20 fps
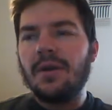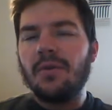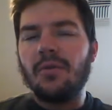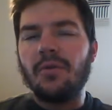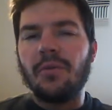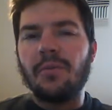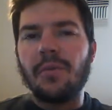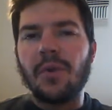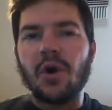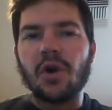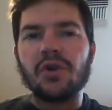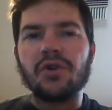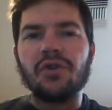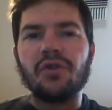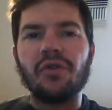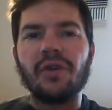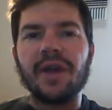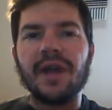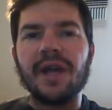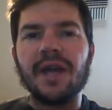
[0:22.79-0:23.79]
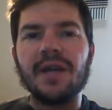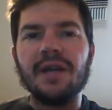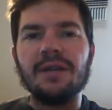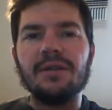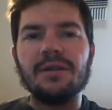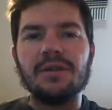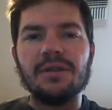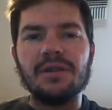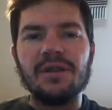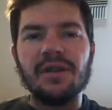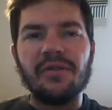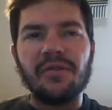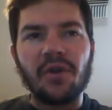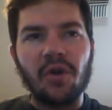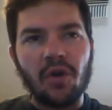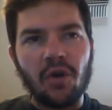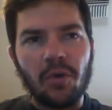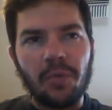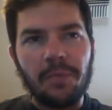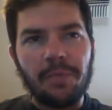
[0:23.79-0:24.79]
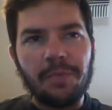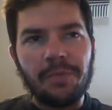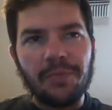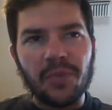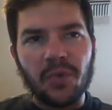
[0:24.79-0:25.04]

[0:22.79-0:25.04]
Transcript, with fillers: with marginal gains is difficult.